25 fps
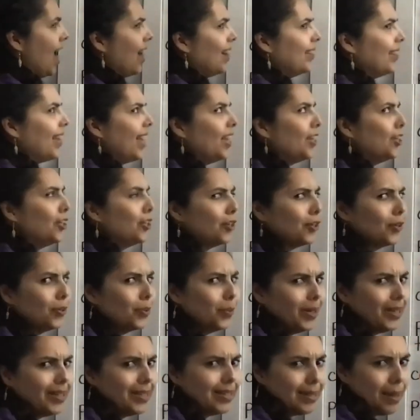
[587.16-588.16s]
Like you're
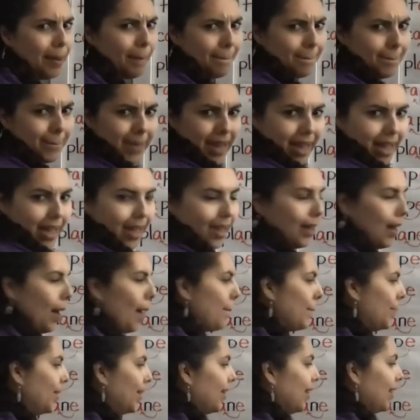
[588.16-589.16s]
going to make
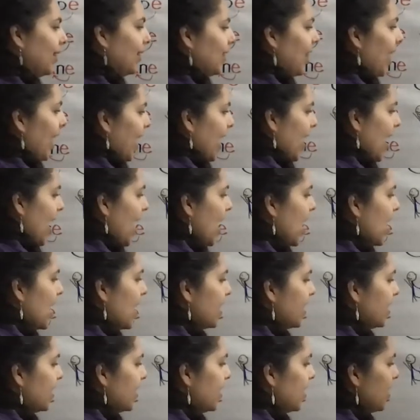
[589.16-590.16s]
a
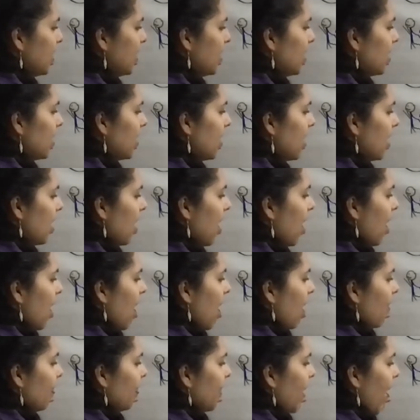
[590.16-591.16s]
plan.
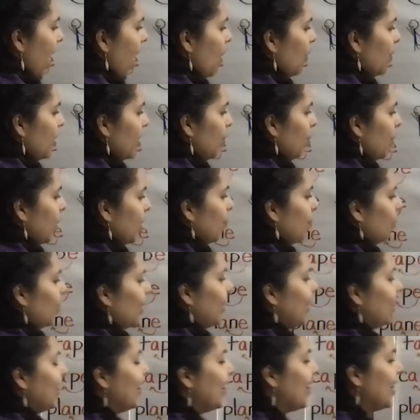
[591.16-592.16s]
That would be
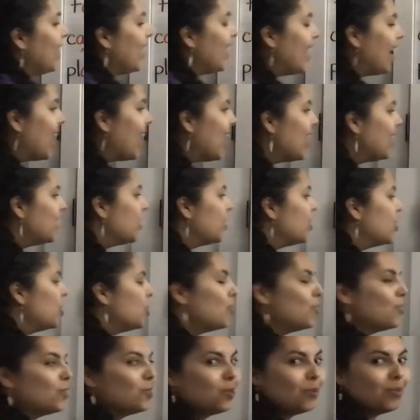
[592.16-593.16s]
plan.
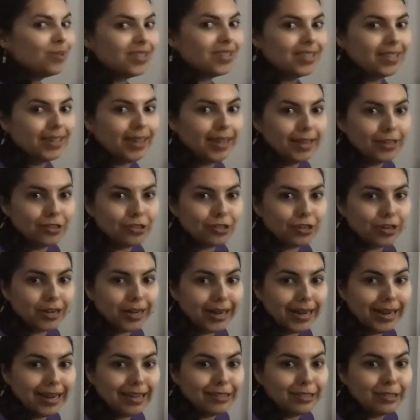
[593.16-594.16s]
So teacher
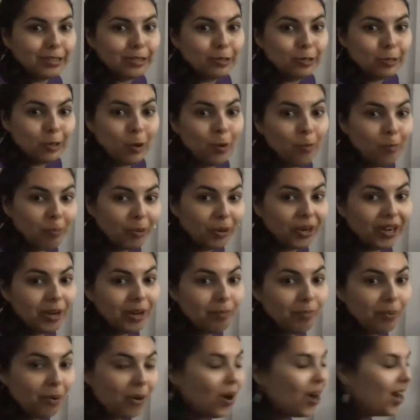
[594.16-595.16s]
E is super
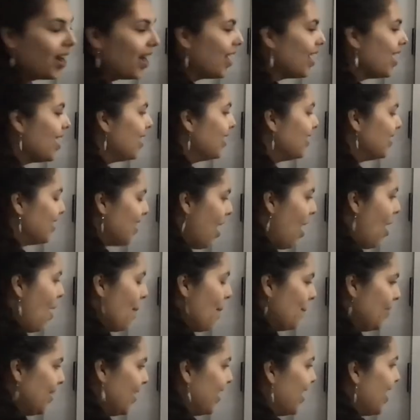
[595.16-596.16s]
important
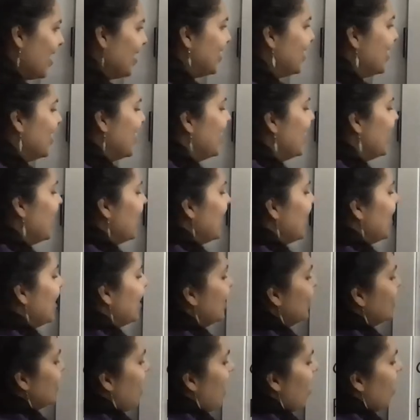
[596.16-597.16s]
because
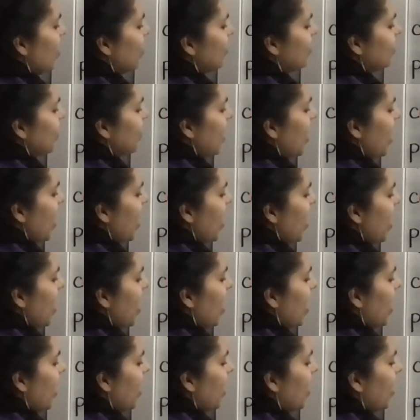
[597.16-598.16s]
he tells
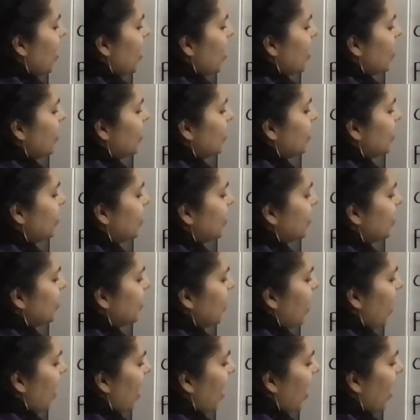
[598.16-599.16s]
A,
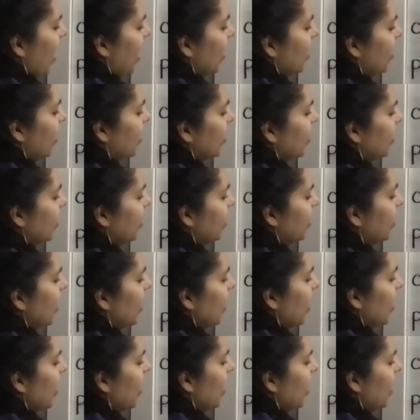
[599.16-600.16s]
say your
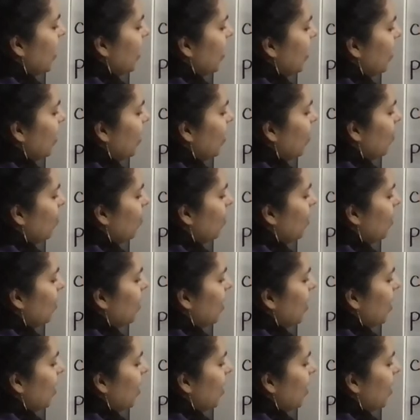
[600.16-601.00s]
name